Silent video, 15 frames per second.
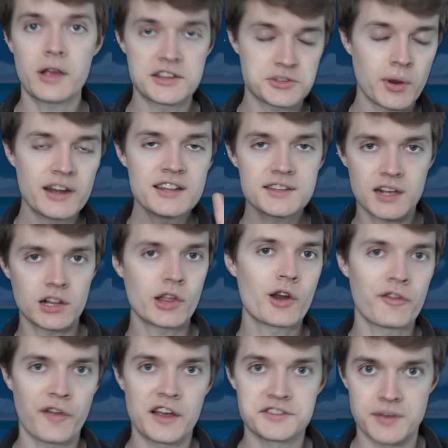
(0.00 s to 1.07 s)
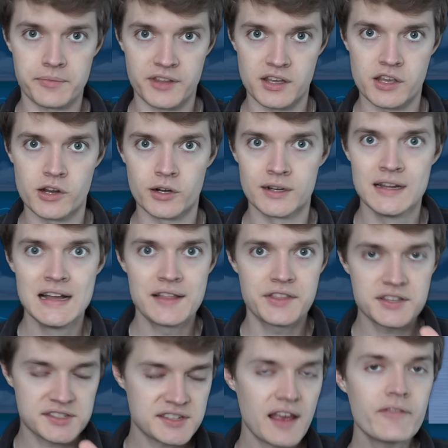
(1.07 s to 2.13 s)
Okay, so I need to clarify something here.
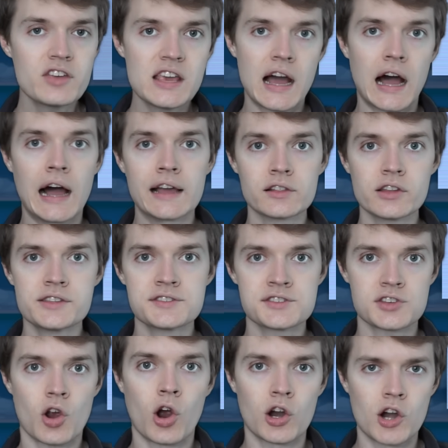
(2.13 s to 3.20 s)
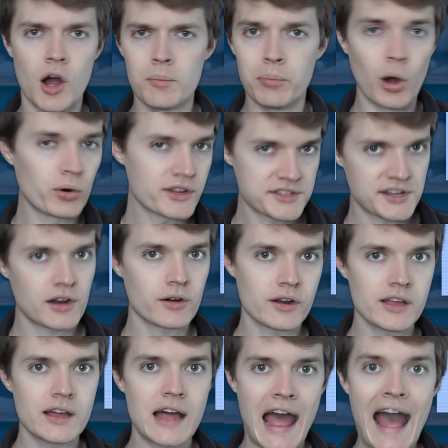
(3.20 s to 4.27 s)
The Sevy Islands are a bonus
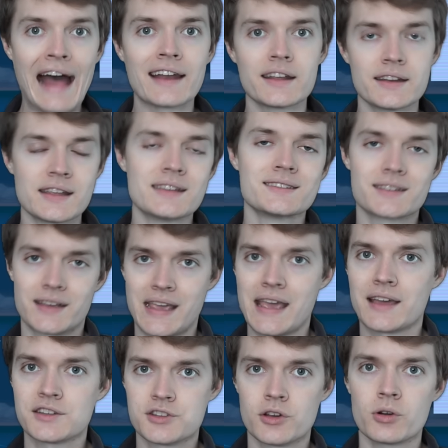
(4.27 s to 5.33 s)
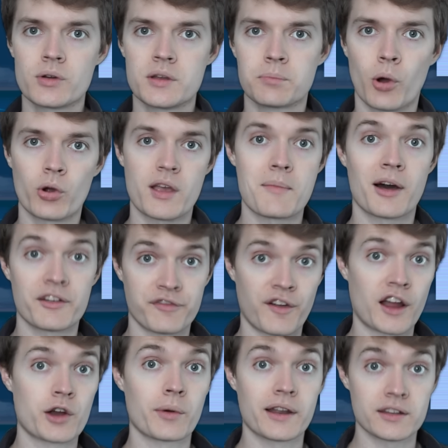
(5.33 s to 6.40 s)
area added into Kanto in Pokemon
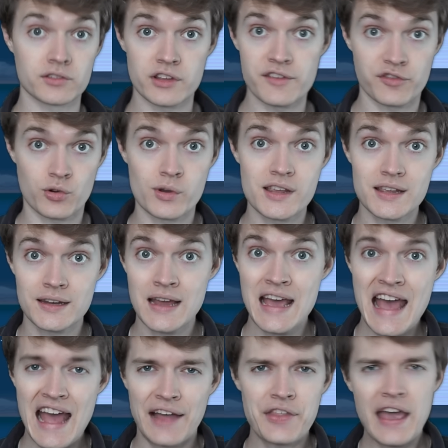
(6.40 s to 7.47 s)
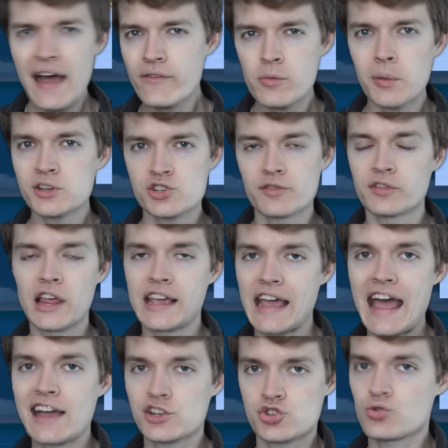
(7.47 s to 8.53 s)
Fire Red and Leaf Green, and they have a bunch of like
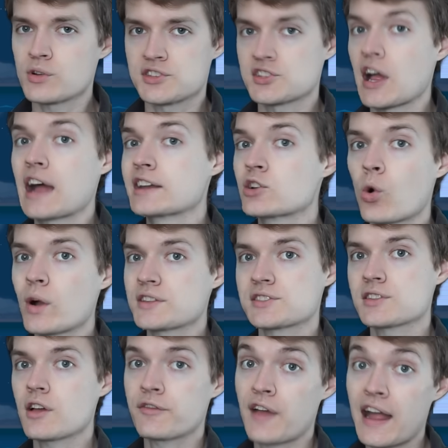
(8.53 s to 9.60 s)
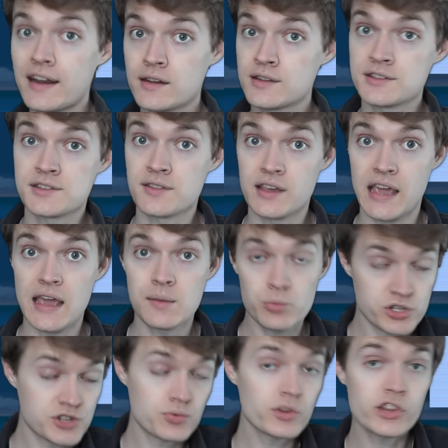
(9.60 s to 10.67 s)
extra side quest stuff added into the game,
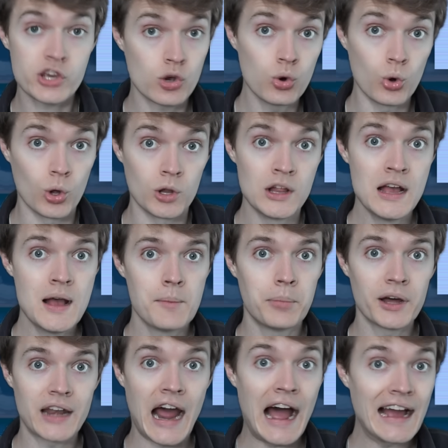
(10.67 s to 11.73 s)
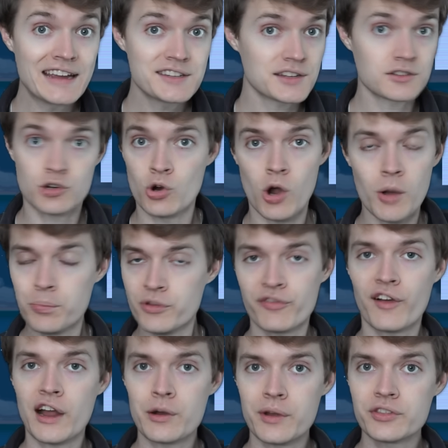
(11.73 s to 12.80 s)
which is really cool. But I didn't grow up with
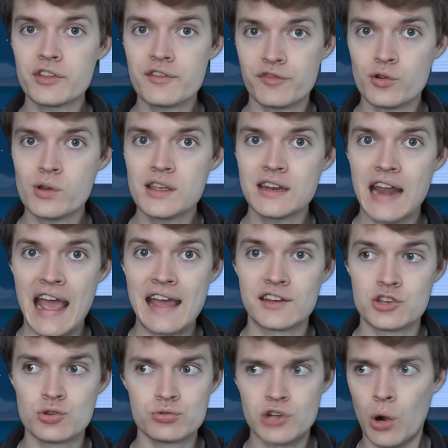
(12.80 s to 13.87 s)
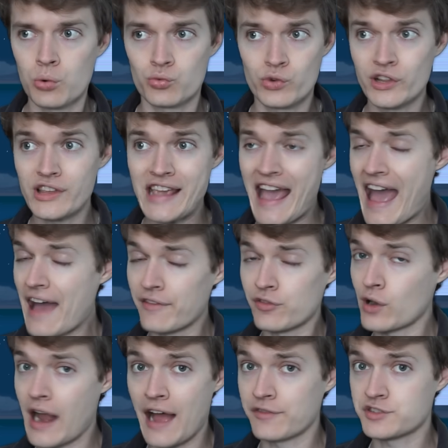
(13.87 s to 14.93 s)
Fire Red Leaf Green, and you don't really
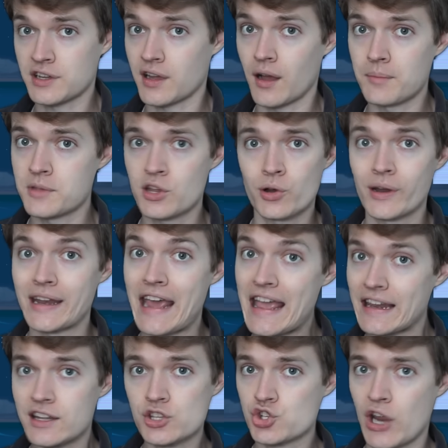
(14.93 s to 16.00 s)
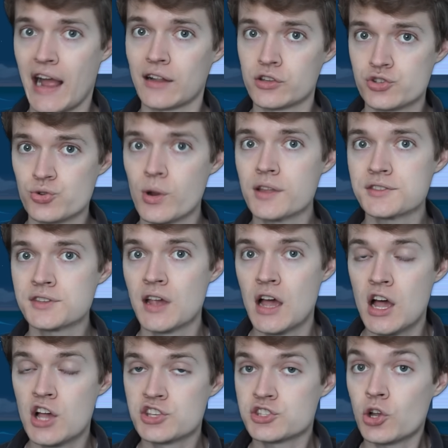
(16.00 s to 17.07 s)
ever have to come here in any challenge runs,
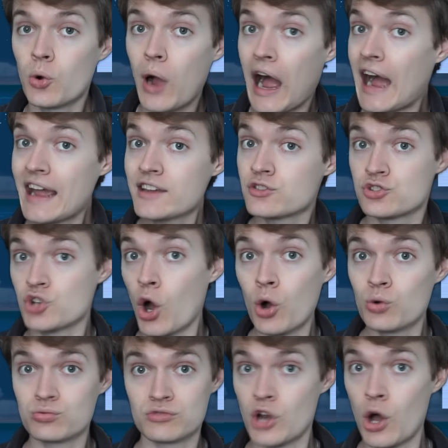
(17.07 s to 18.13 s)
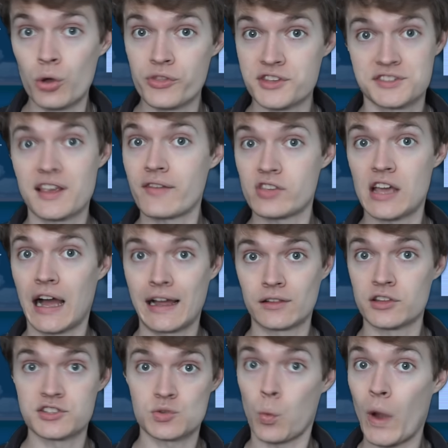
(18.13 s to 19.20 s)
so I don't know the Sevy
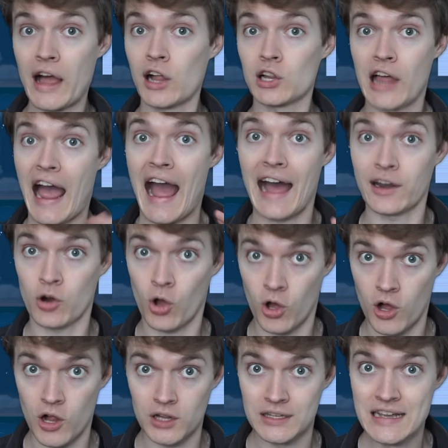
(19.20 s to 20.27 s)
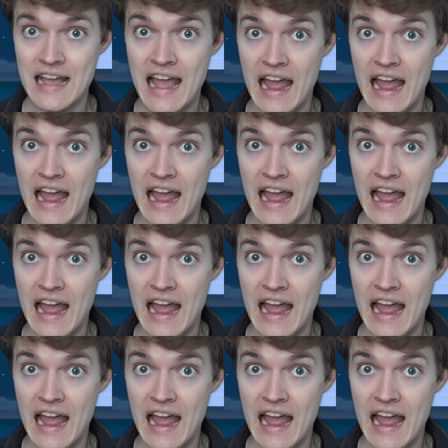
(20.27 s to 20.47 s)
Islands well at all.